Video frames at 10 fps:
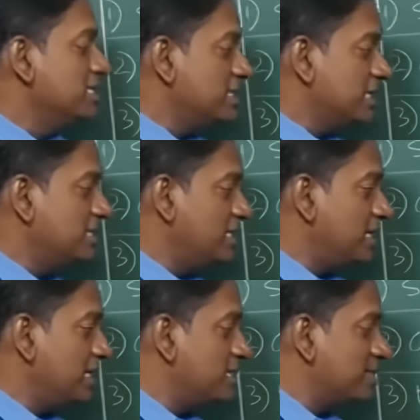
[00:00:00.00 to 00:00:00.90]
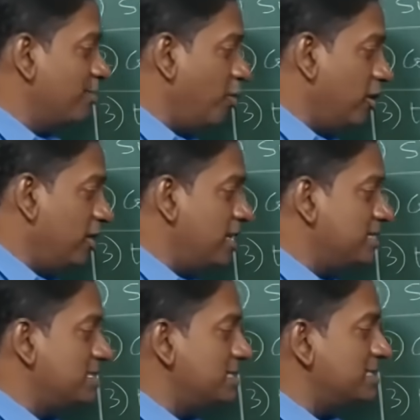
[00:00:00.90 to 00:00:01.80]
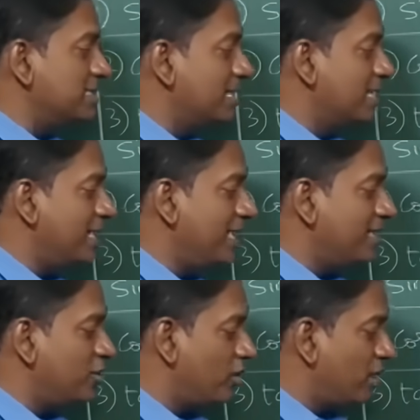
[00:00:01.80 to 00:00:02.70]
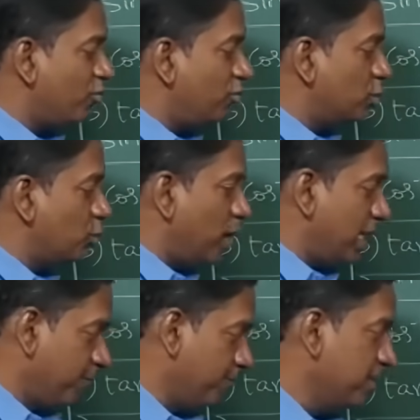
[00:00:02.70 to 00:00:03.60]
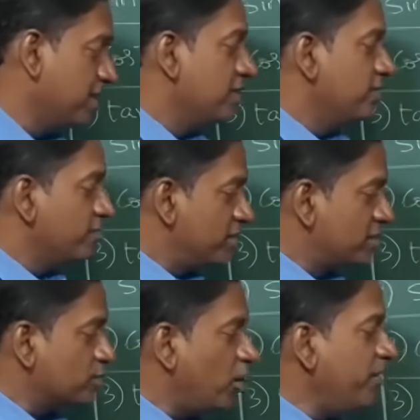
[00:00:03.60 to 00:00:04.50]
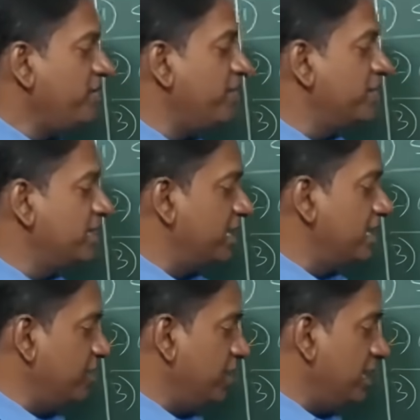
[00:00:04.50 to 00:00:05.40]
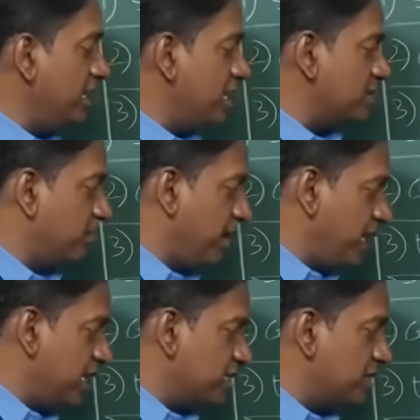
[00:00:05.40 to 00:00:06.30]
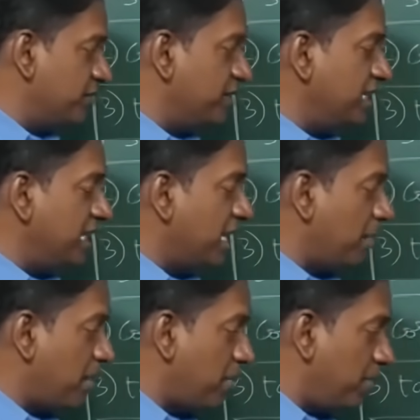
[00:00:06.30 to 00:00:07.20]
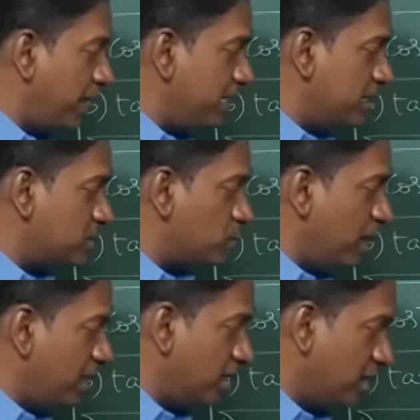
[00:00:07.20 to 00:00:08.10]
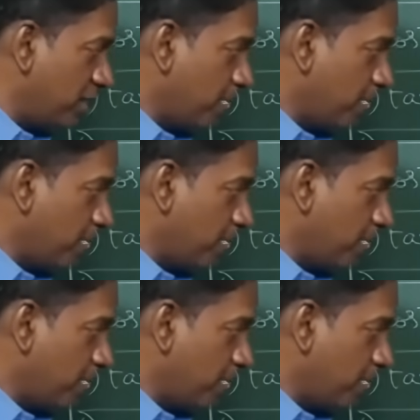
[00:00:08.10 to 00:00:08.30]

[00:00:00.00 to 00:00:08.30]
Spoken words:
such that its modulus is greater than or equal to 1, which is what we have written differently as minus infinity comma minus 1.